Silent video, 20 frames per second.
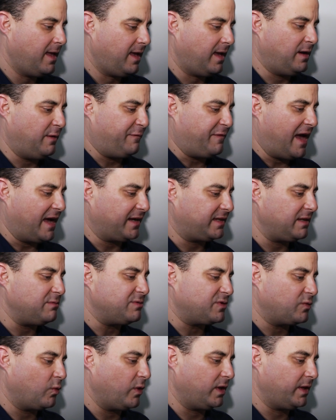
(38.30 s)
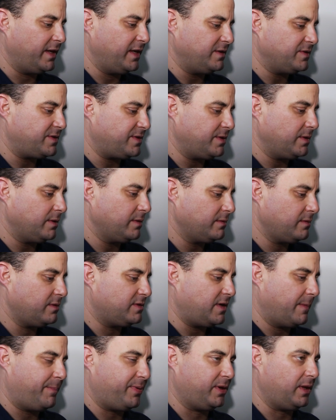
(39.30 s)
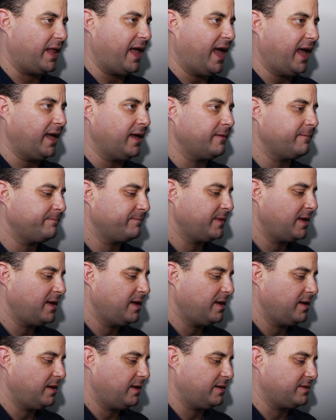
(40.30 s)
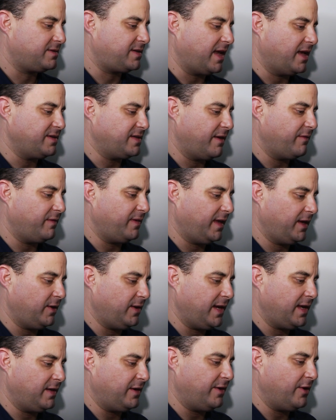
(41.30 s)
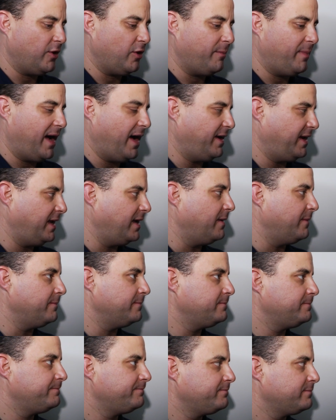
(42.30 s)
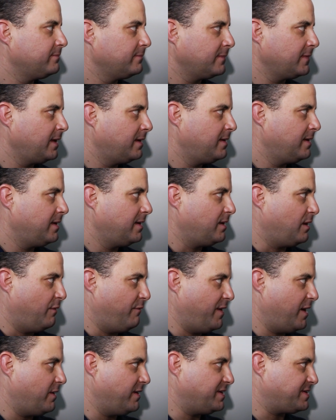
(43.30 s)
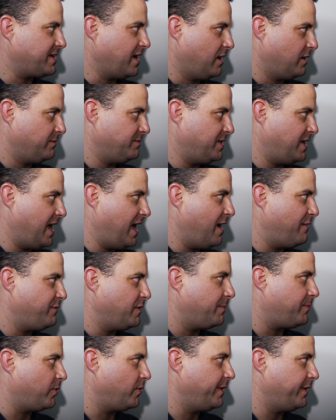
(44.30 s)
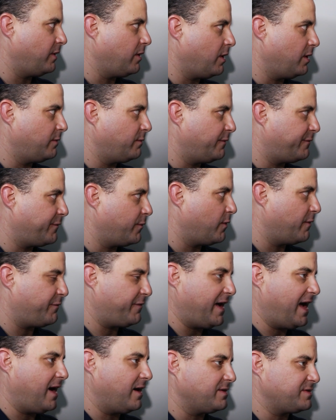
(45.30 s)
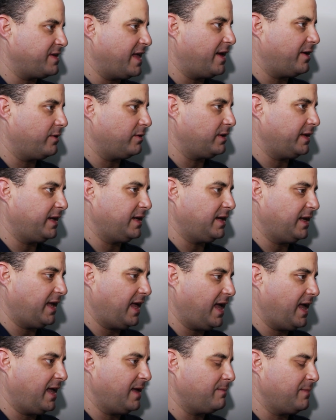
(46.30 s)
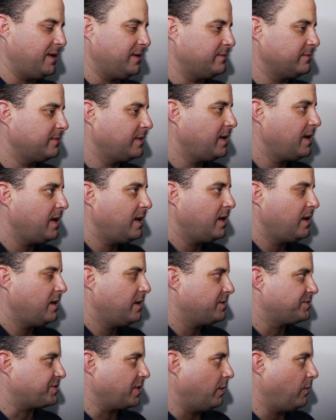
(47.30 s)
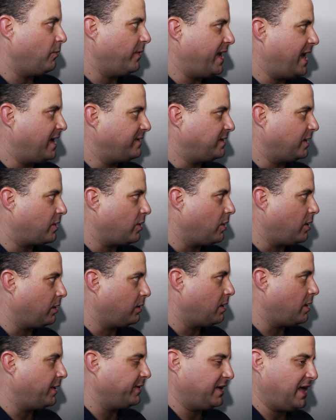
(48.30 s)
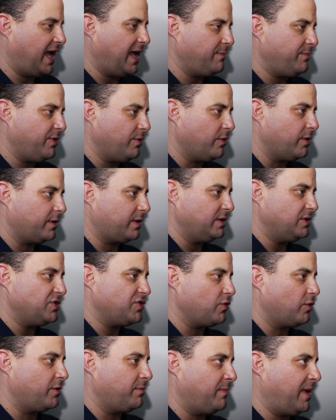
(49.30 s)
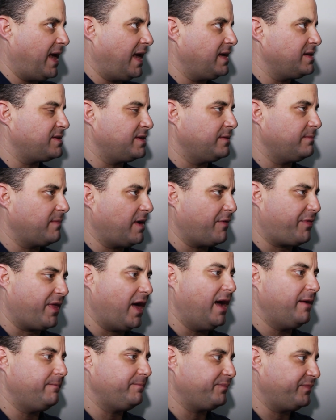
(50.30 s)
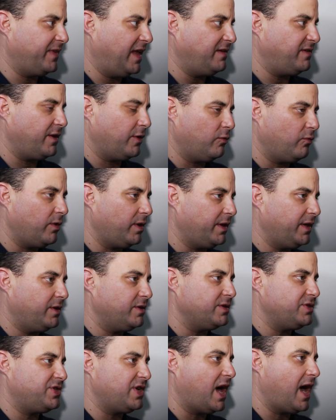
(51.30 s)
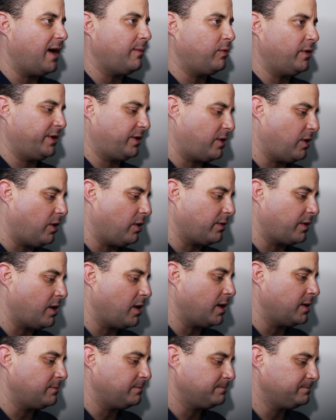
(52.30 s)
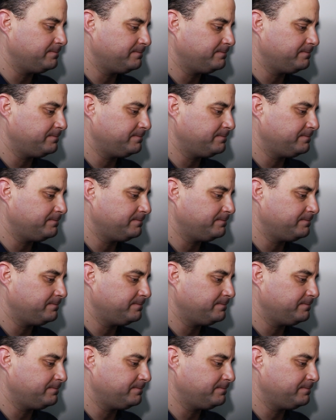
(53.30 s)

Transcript: And in fact, he was willing to play. Says everything you need to know about him. Very seldom do you have your point guard with four fouls that early in the game. And so we had to call on Gabe York and Jordan Hayes. And I thought they did a really good job when called on.